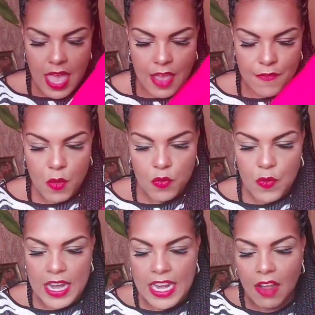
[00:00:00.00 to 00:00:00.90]
Yeah, it
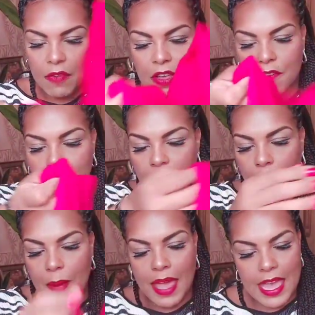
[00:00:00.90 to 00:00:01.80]
feels really lovely and
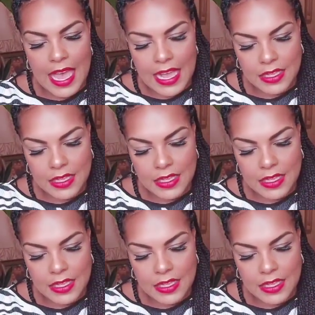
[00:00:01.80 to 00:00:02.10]
flowy.